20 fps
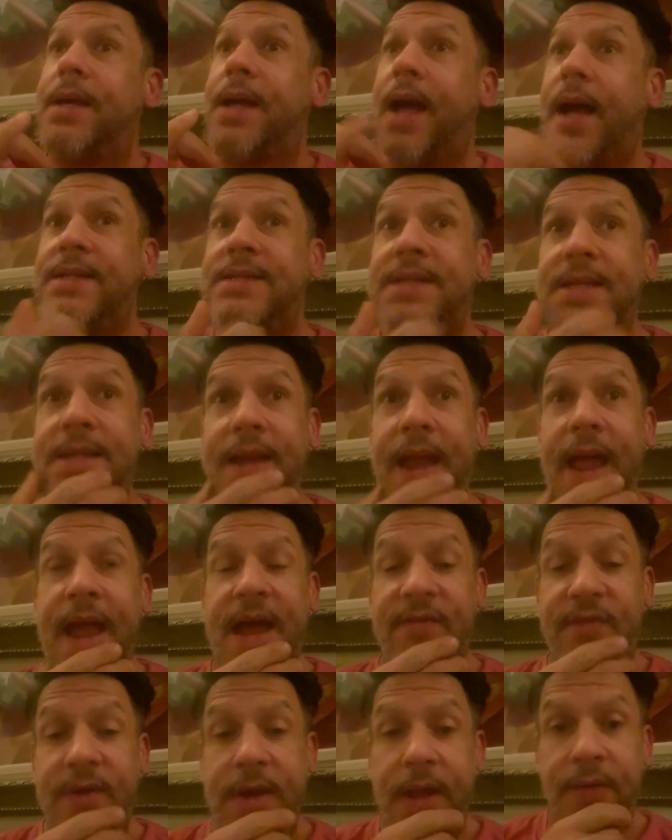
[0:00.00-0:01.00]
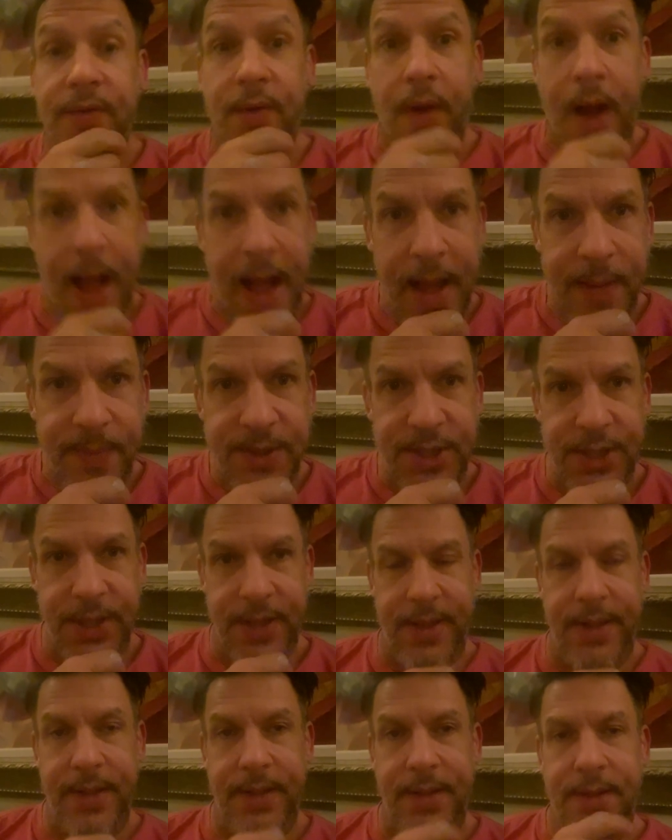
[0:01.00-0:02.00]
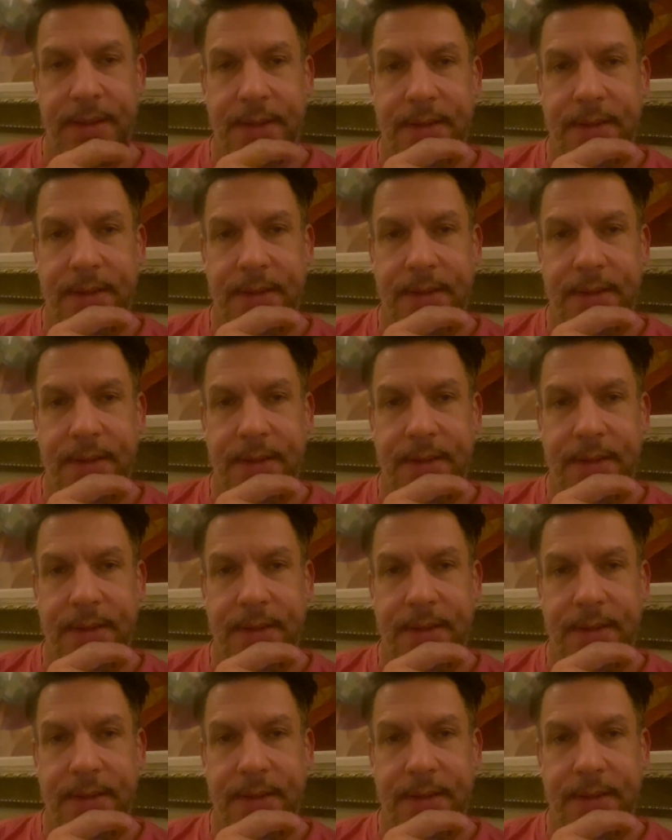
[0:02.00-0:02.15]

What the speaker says: any other option.